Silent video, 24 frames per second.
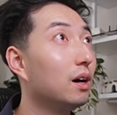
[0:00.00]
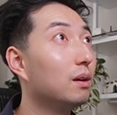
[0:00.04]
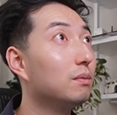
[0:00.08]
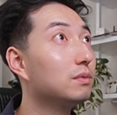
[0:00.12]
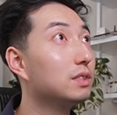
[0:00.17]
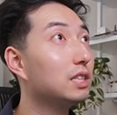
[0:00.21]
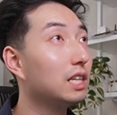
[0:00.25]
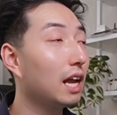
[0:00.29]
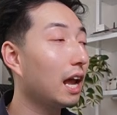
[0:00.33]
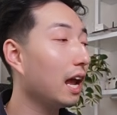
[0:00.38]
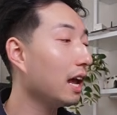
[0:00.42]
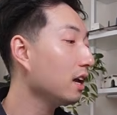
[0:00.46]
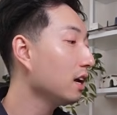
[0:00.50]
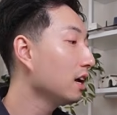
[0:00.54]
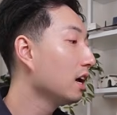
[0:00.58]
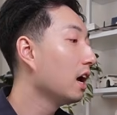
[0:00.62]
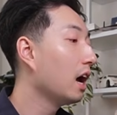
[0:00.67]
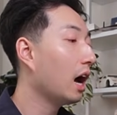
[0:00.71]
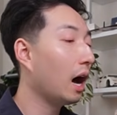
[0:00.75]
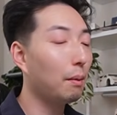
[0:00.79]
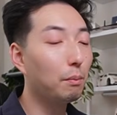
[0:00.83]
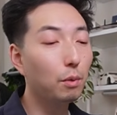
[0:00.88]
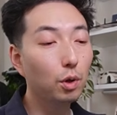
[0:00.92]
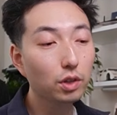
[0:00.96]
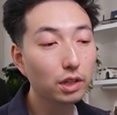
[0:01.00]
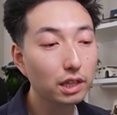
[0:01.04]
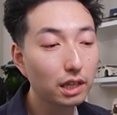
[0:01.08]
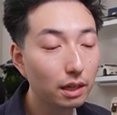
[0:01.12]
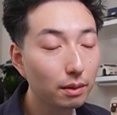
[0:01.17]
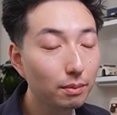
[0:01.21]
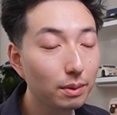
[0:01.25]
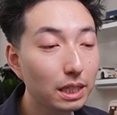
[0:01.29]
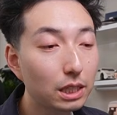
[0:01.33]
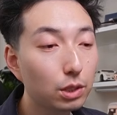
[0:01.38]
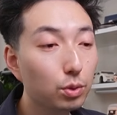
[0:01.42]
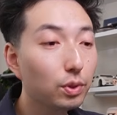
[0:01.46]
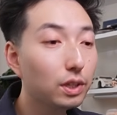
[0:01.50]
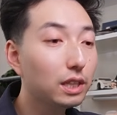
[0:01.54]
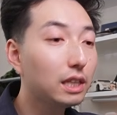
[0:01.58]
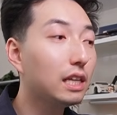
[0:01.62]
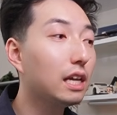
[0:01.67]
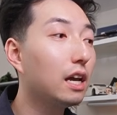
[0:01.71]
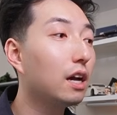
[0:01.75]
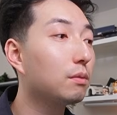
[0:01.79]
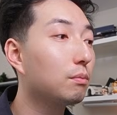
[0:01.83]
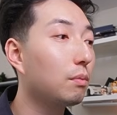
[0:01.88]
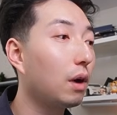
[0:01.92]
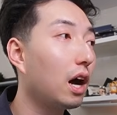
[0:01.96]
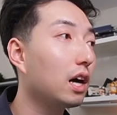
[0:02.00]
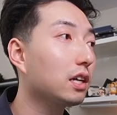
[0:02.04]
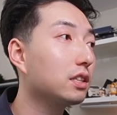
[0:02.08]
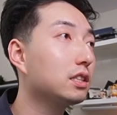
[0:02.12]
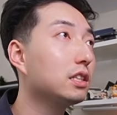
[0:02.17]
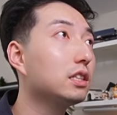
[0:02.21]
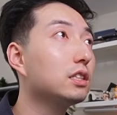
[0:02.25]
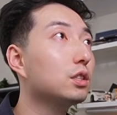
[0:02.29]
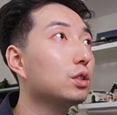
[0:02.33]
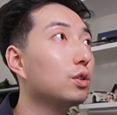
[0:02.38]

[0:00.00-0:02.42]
Today I'm only going to be doing the unboxing,